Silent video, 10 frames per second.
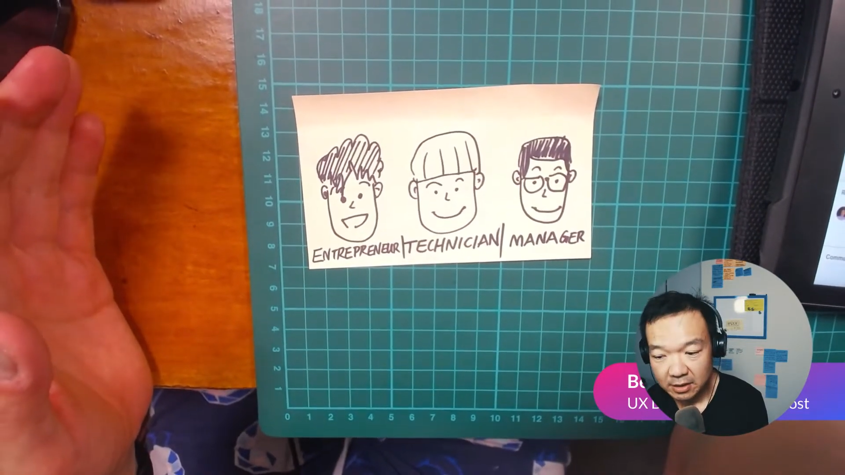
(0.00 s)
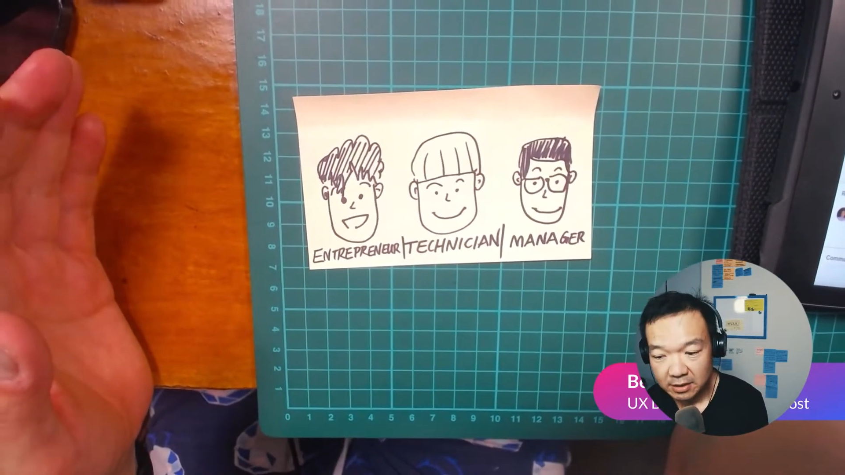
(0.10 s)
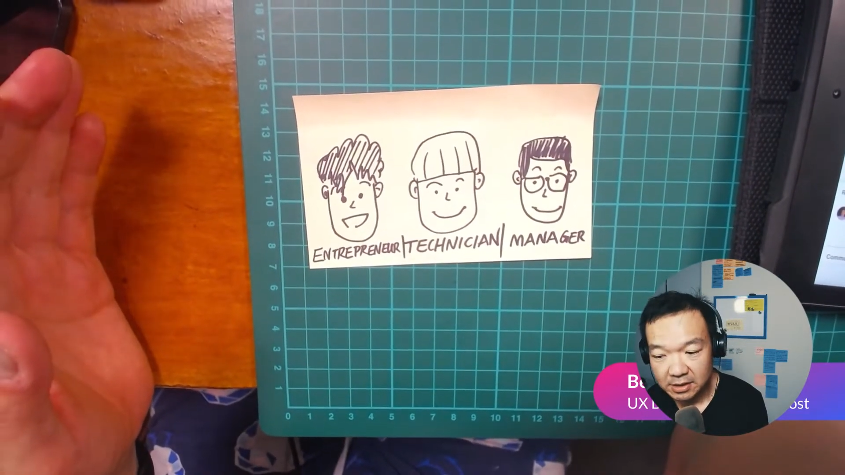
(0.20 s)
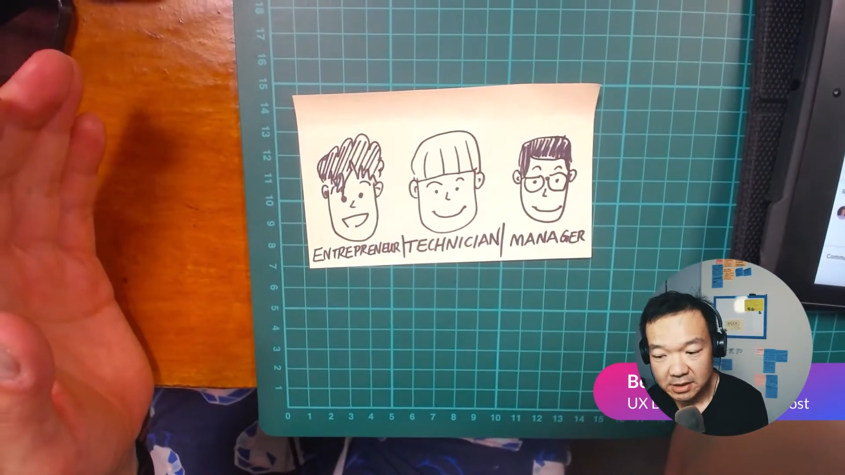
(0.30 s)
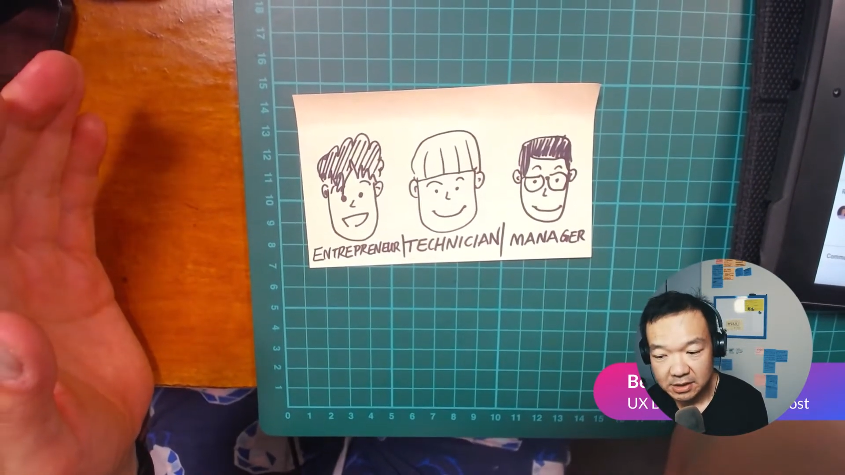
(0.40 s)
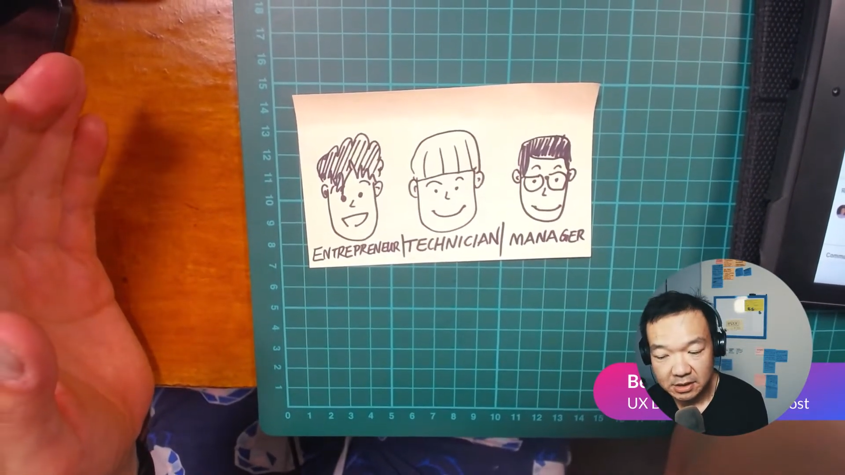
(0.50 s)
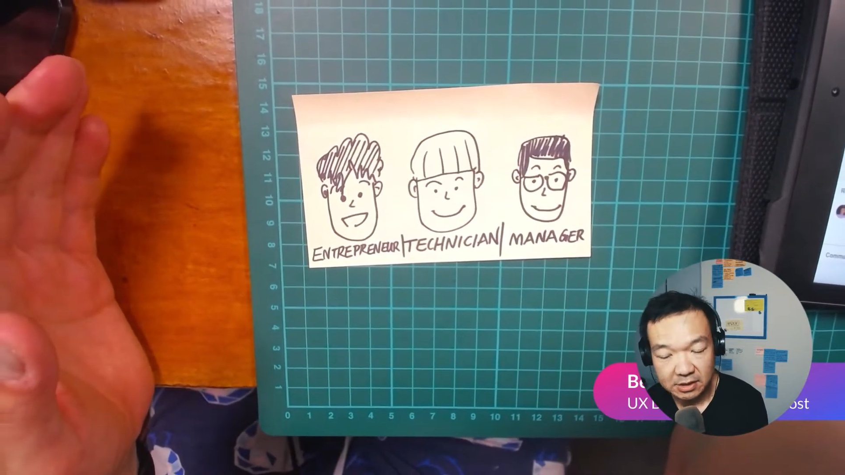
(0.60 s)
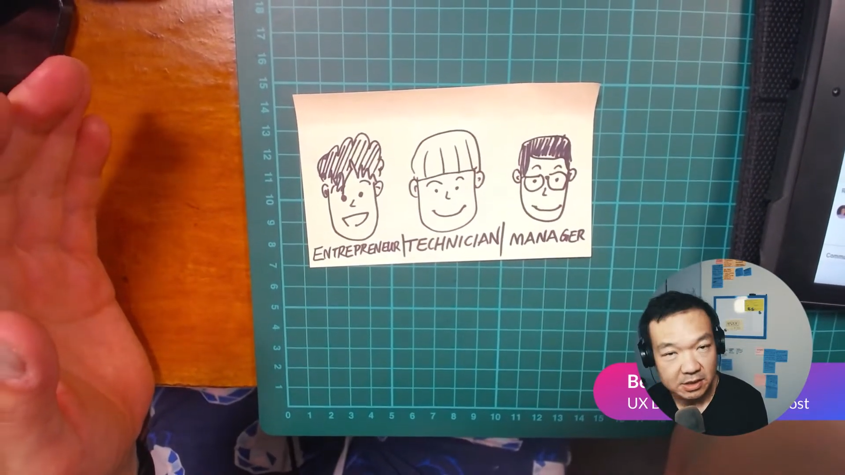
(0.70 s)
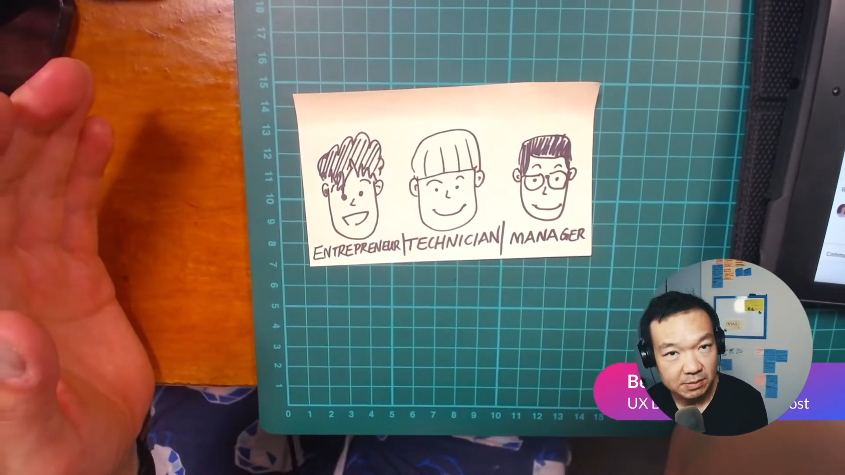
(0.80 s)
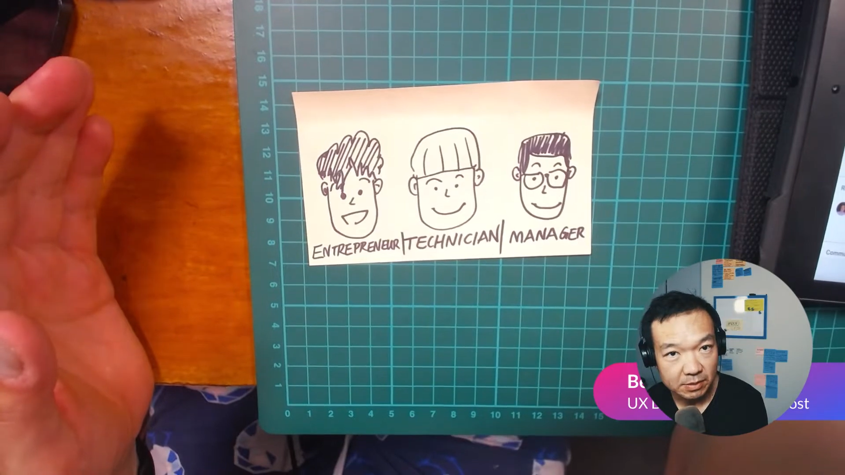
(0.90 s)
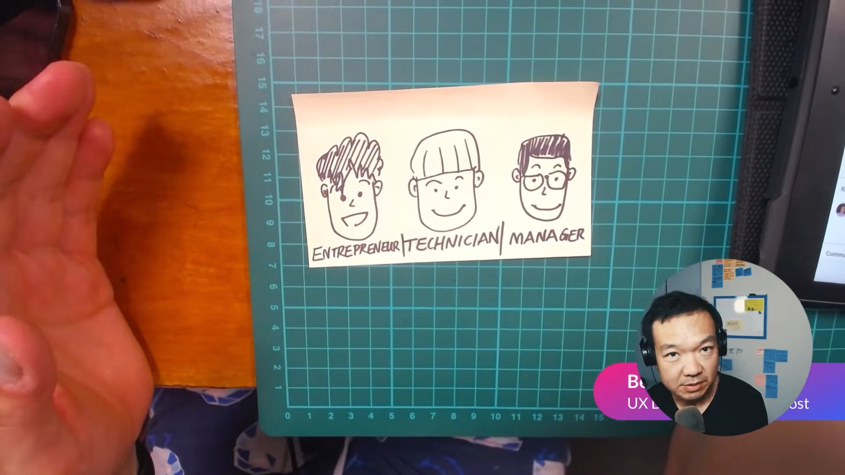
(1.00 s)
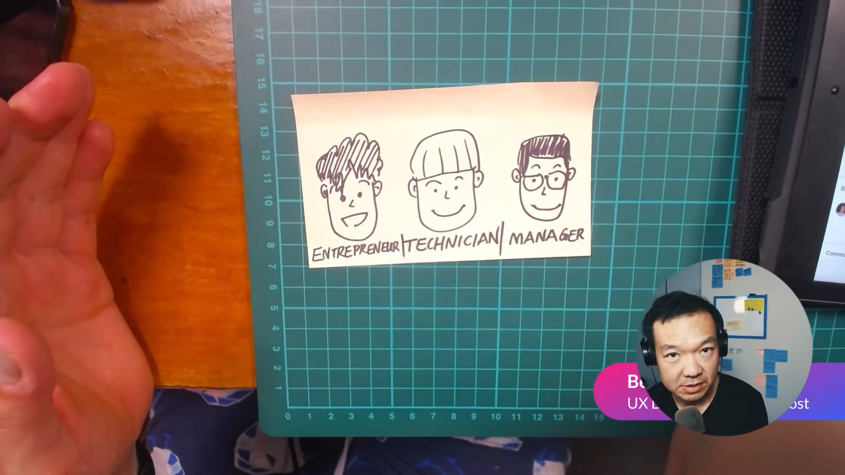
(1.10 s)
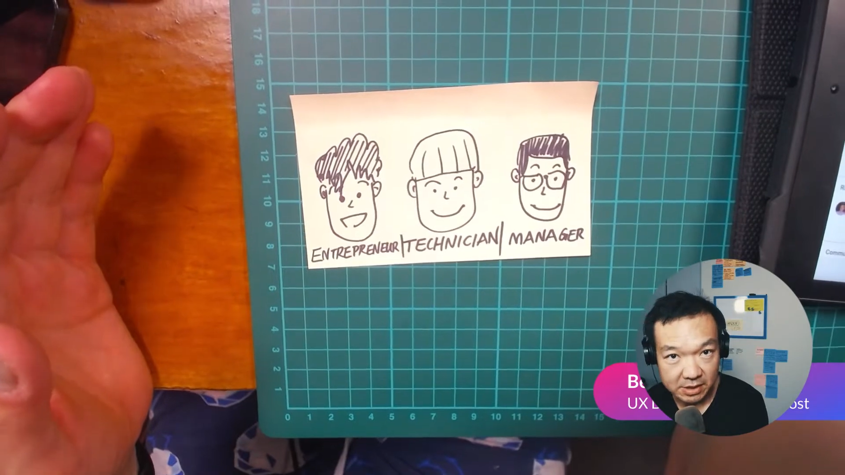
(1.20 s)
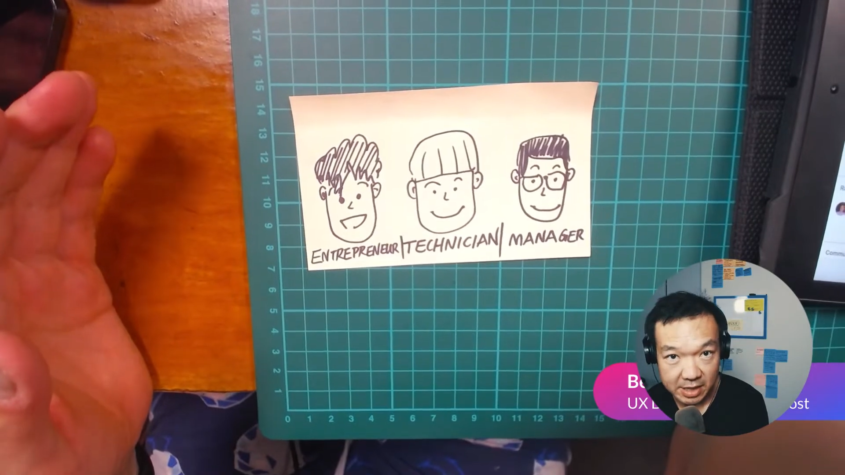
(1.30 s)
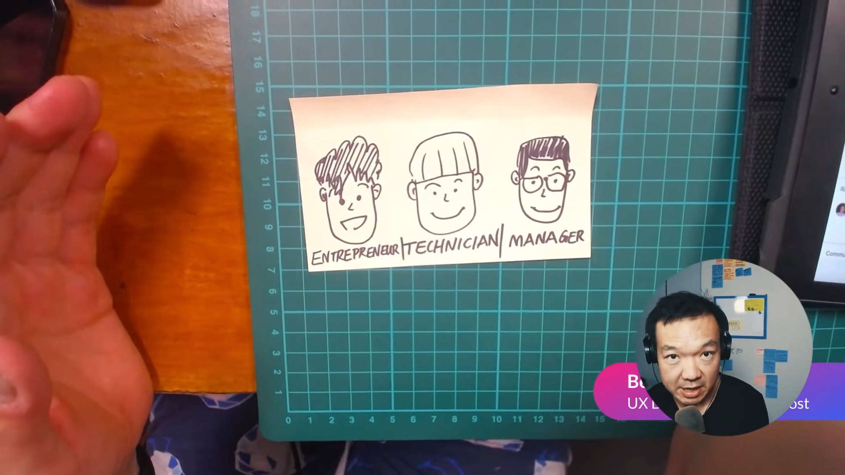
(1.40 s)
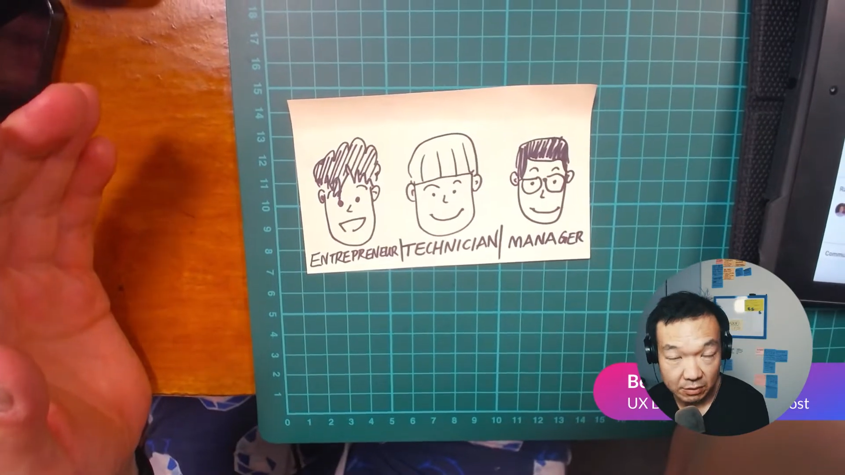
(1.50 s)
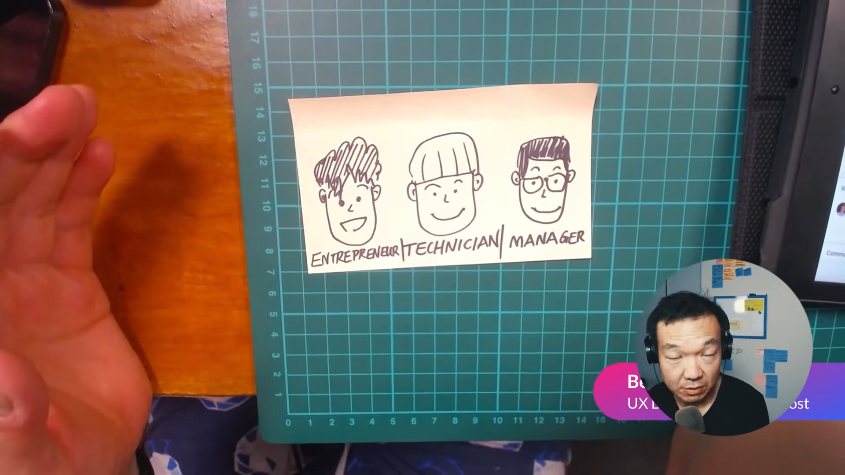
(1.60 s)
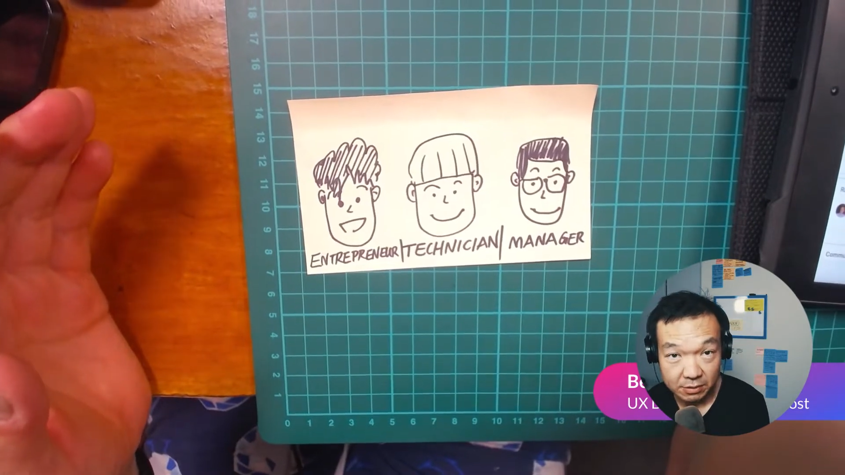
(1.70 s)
This is a typical scenario